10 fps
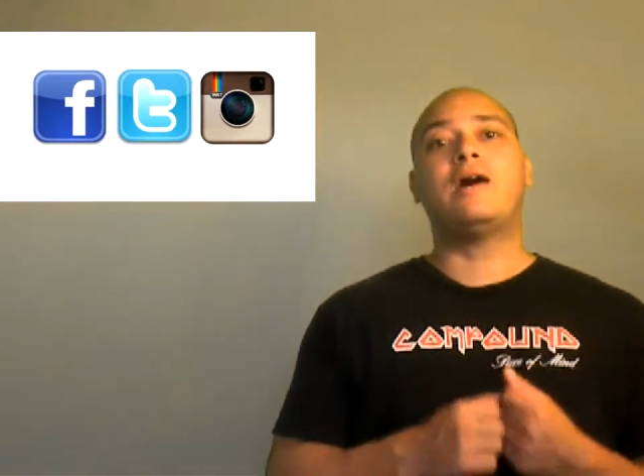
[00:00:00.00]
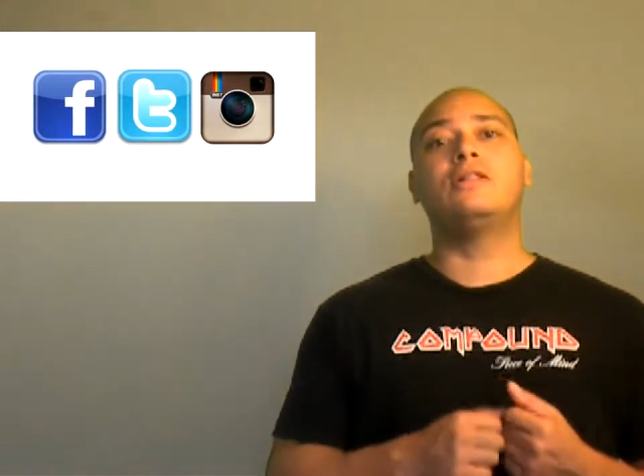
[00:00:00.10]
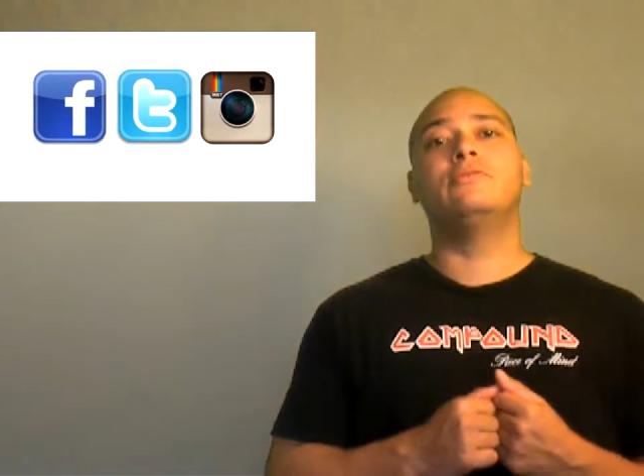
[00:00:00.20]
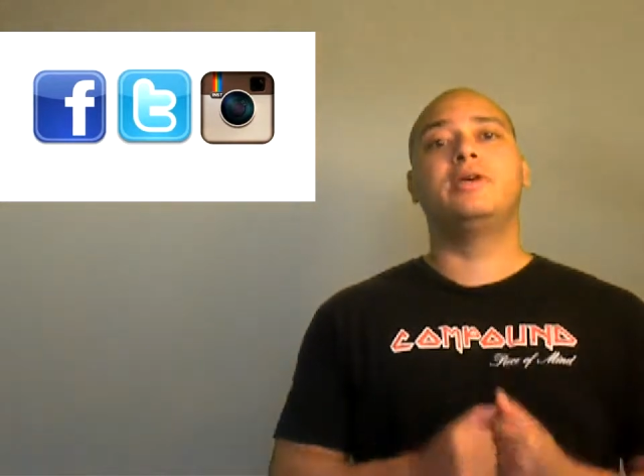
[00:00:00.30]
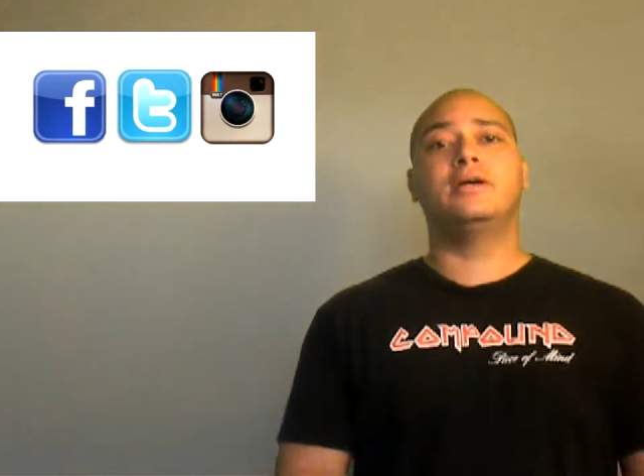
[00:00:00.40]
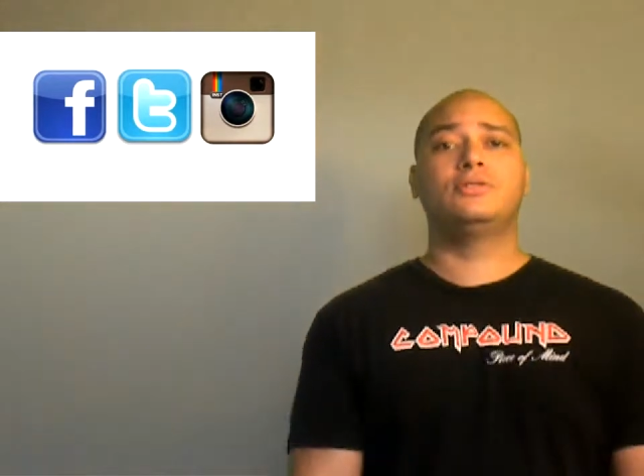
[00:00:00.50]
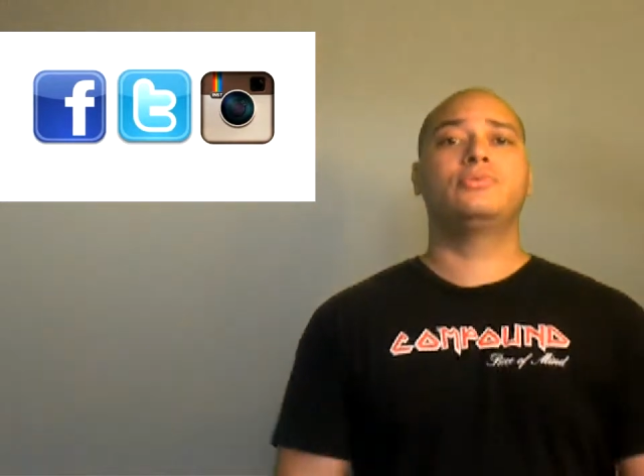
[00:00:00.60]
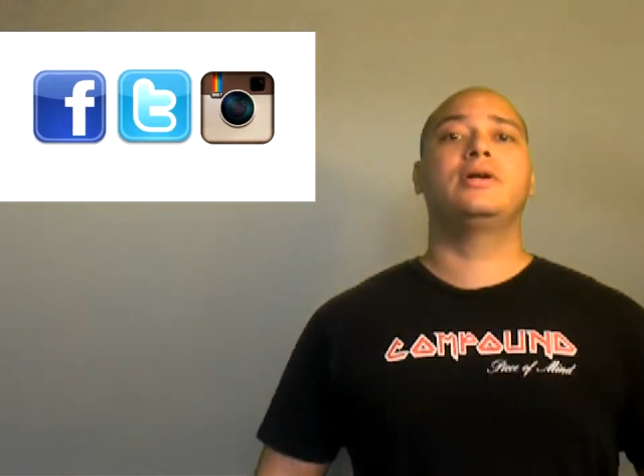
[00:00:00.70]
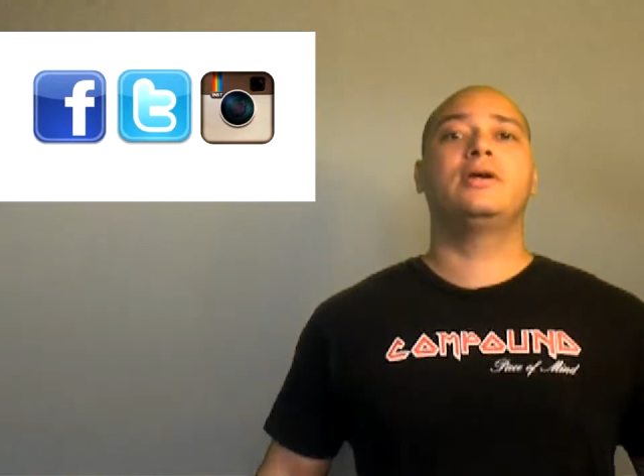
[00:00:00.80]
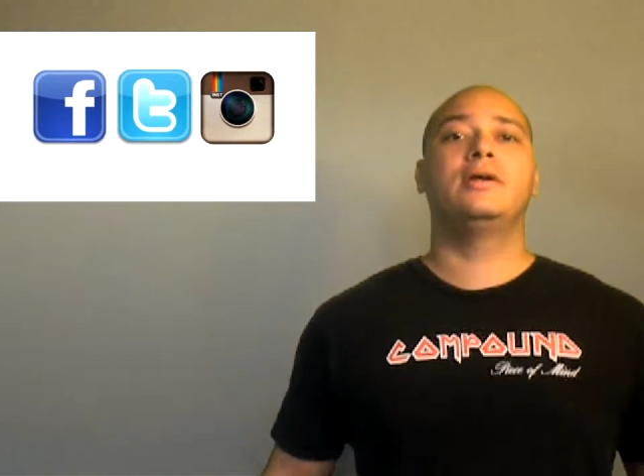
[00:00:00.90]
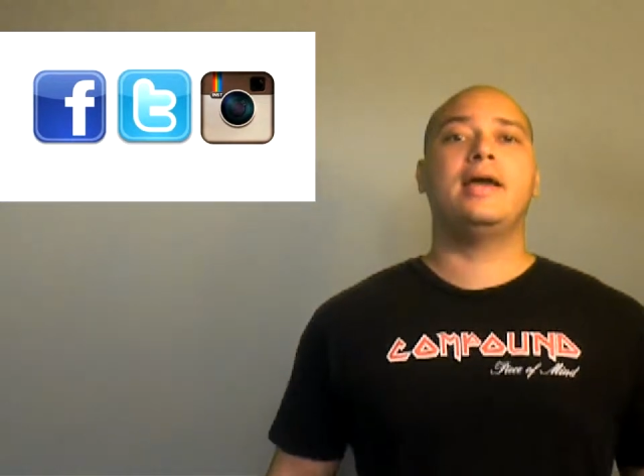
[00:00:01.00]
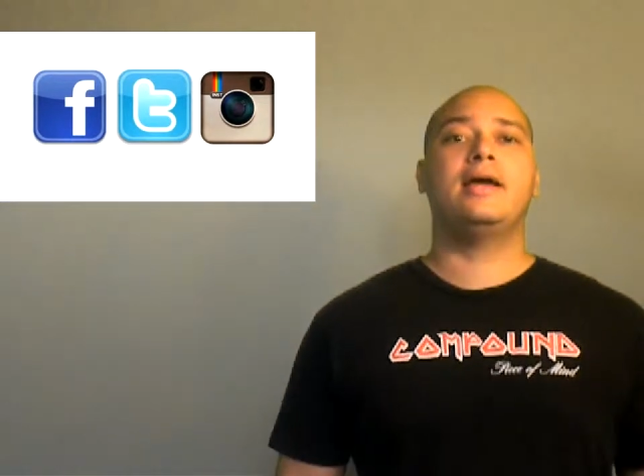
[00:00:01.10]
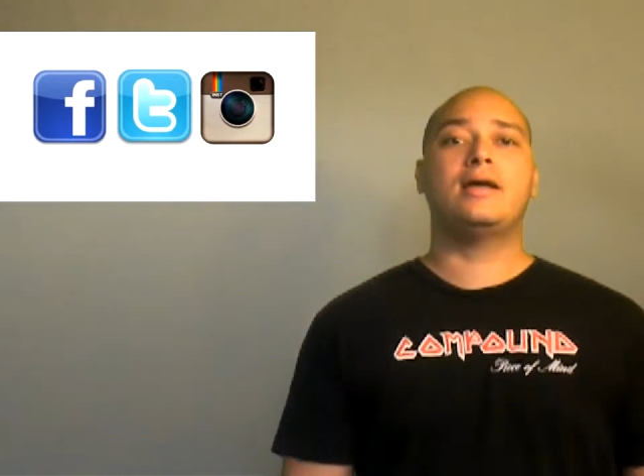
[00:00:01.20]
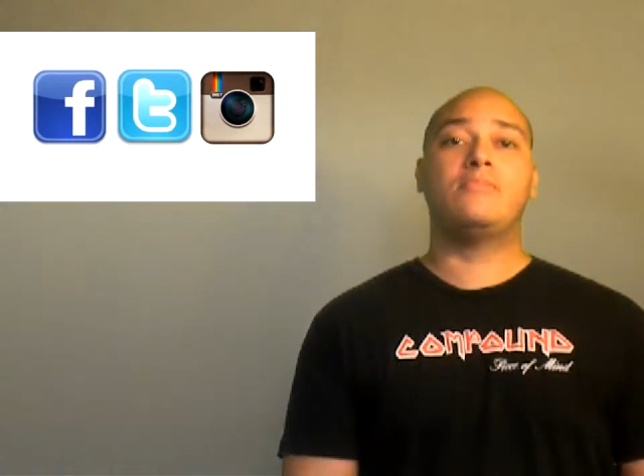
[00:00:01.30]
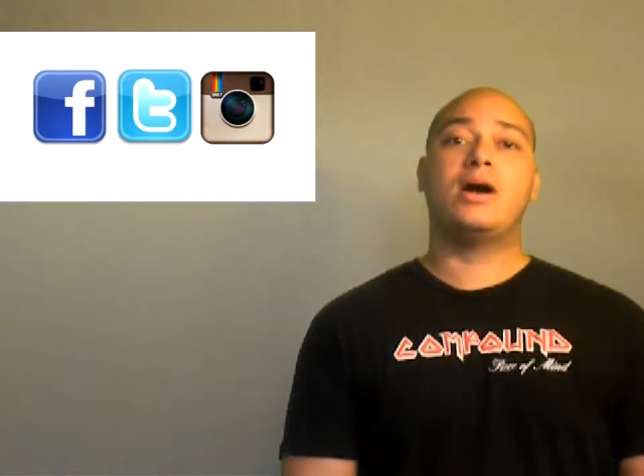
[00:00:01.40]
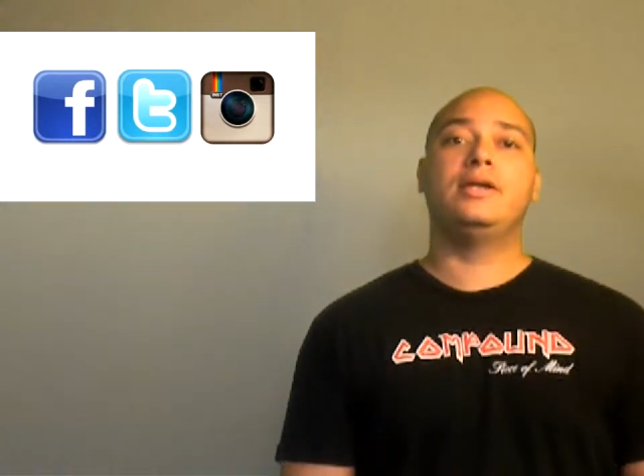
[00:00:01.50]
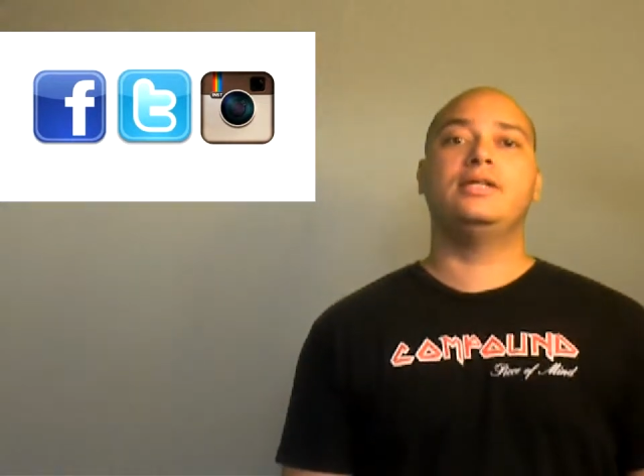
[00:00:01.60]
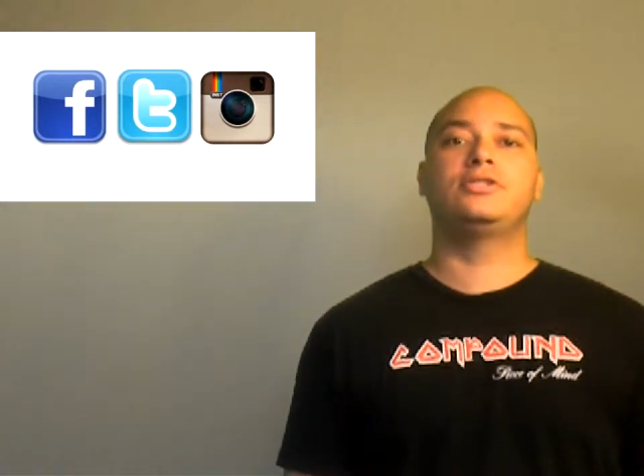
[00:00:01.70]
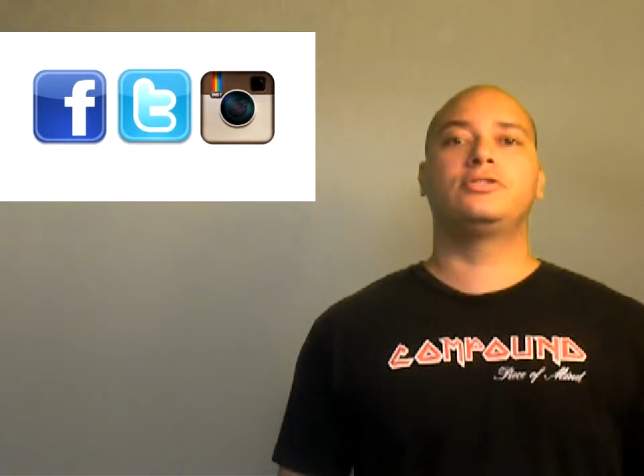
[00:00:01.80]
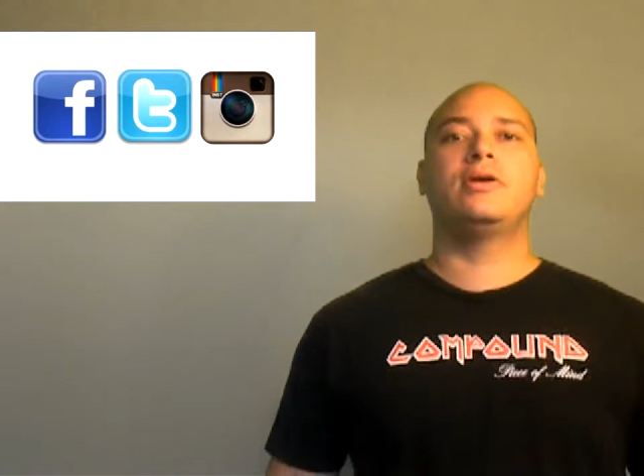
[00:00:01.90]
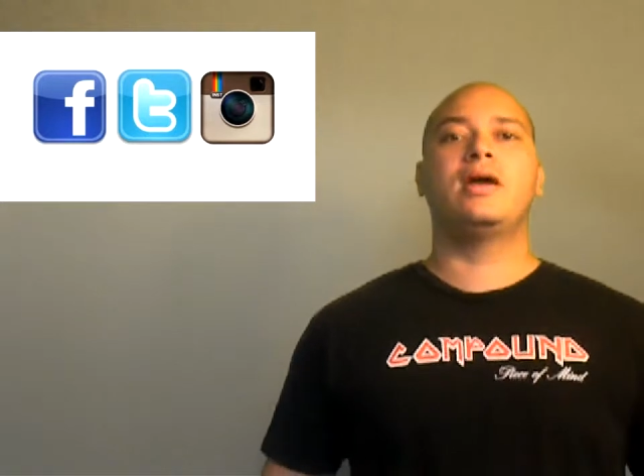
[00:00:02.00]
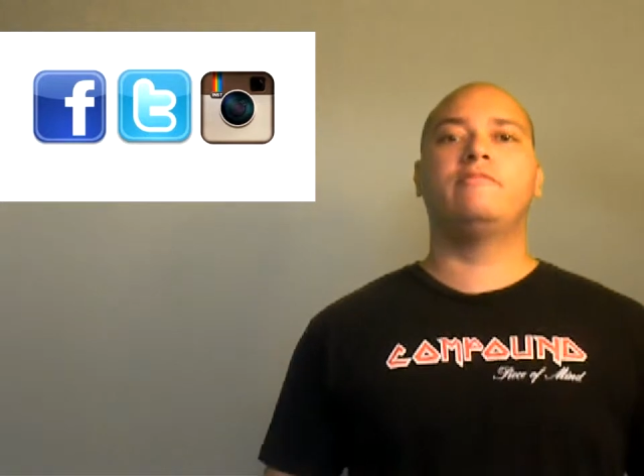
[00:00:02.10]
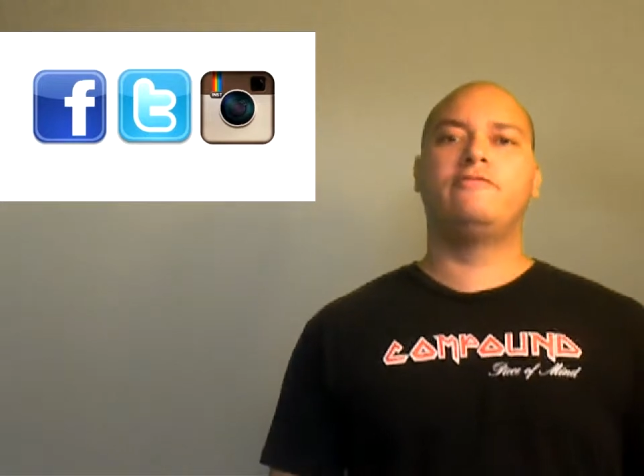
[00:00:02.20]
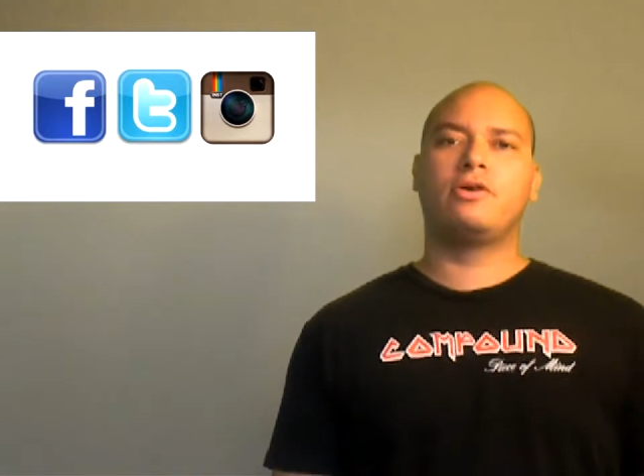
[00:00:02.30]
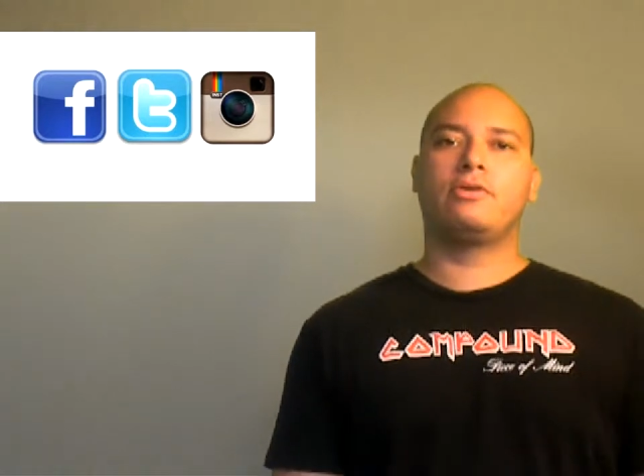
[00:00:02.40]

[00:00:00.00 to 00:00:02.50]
follow me on Twitter, and I'm on Instagram.